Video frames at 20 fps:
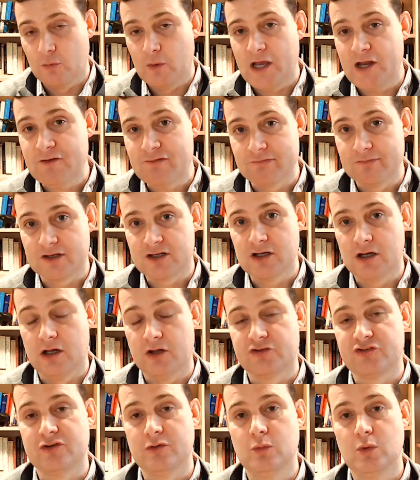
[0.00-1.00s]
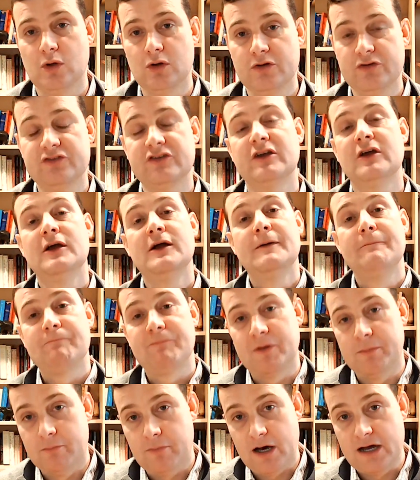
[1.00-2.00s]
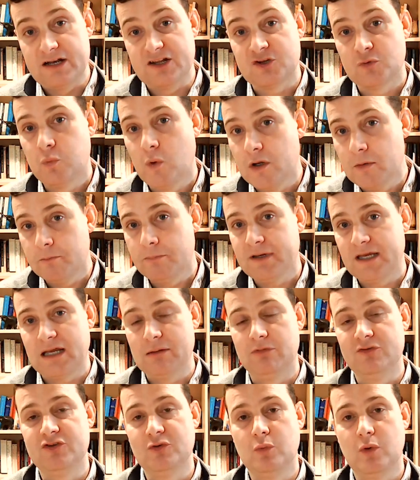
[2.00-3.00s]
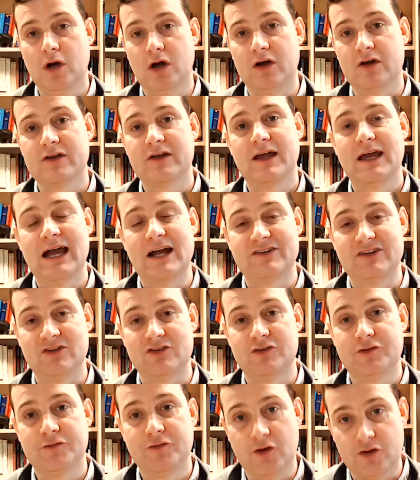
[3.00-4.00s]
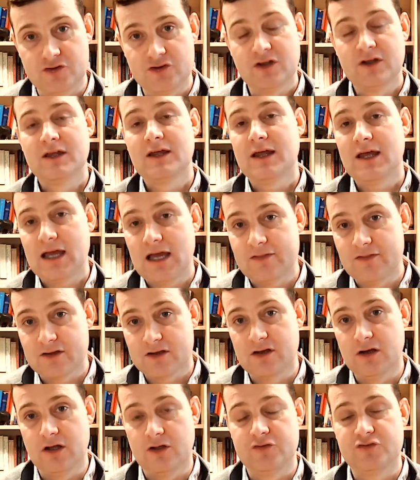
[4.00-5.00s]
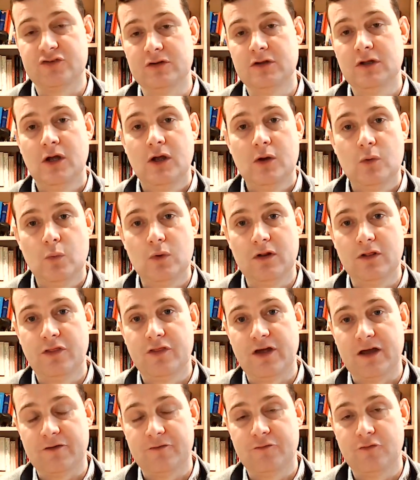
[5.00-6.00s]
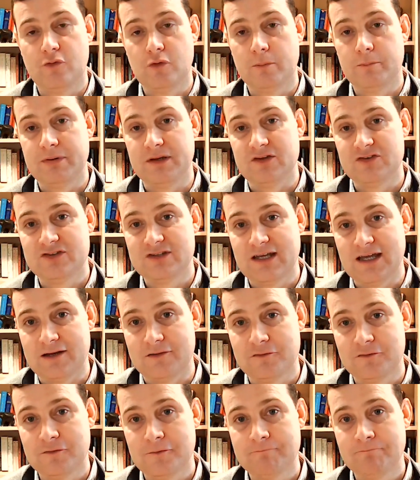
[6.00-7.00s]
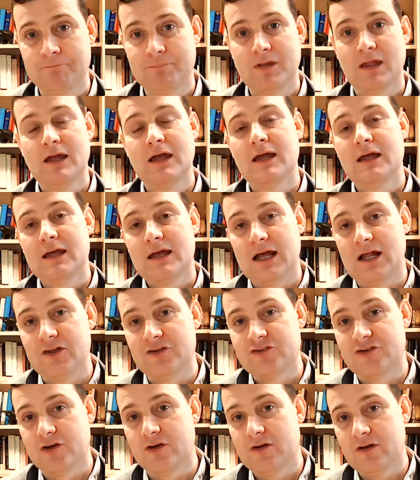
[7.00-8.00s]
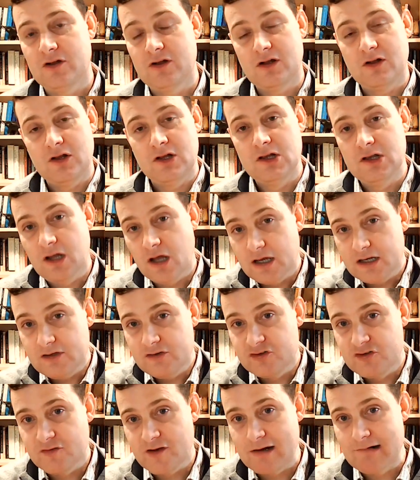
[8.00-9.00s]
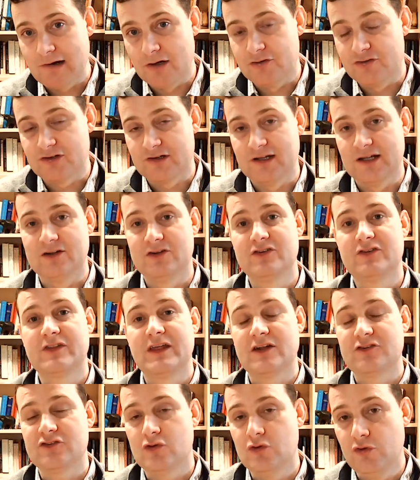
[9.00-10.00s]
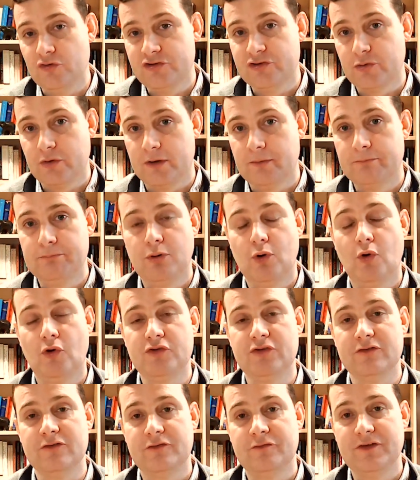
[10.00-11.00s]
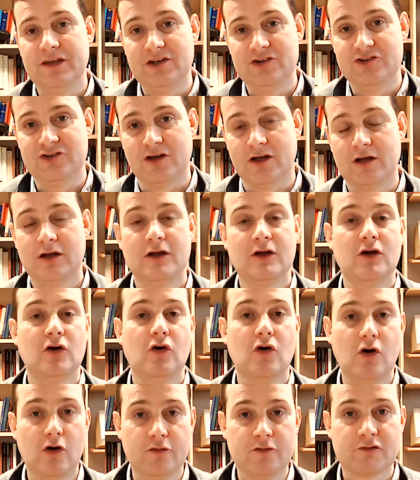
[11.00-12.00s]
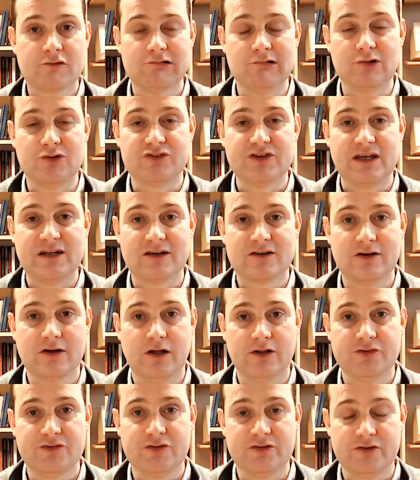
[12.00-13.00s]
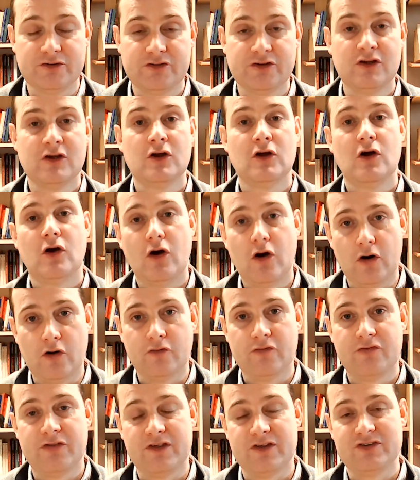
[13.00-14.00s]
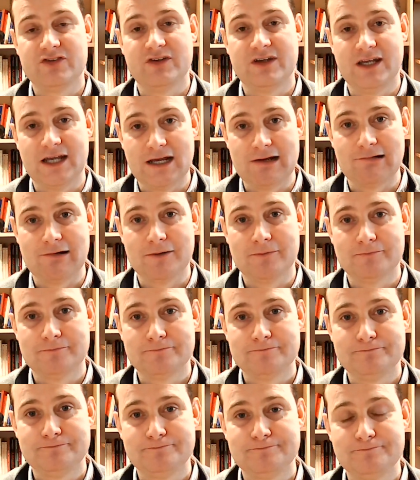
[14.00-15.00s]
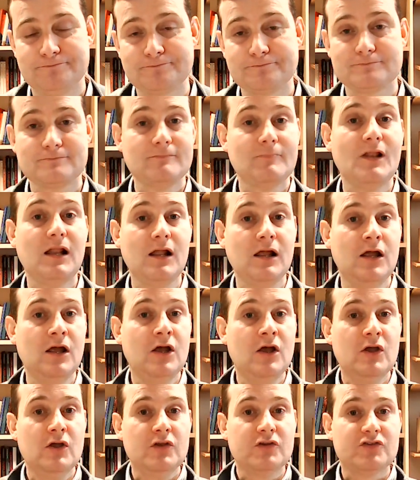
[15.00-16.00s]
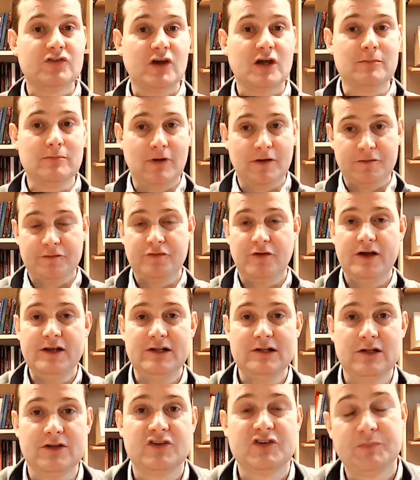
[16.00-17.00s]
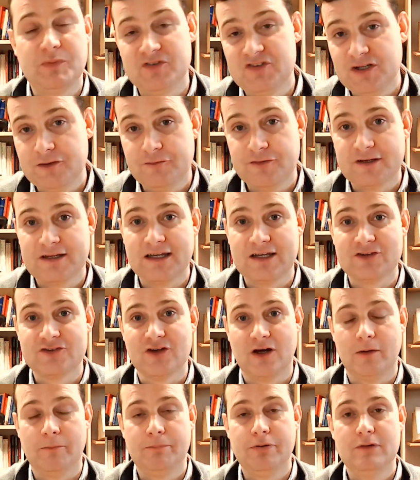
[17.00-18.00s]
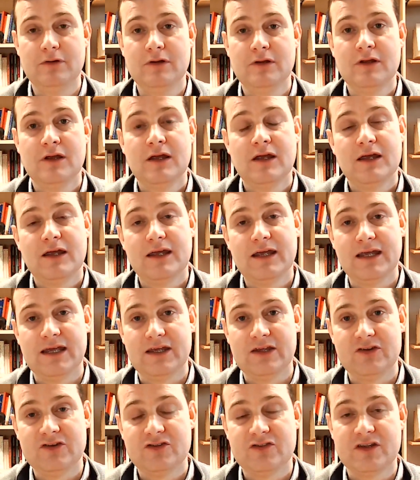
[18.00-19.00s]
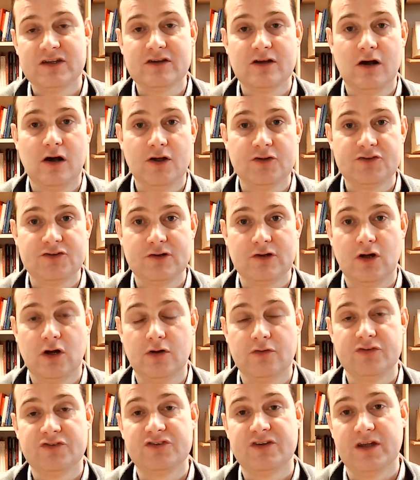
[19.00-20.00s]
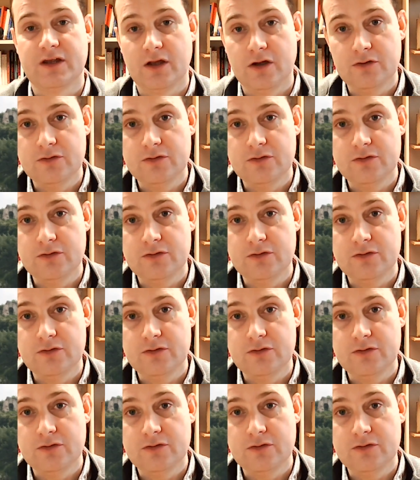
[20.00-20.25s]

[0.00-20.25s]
from the castle walls, the miners won't be able to work at its foot and the castle will therefore be safe. And so lines of arrow slits, that's also an important feature of Crusader castles of this era. So my final specific example is the castle of Sayon,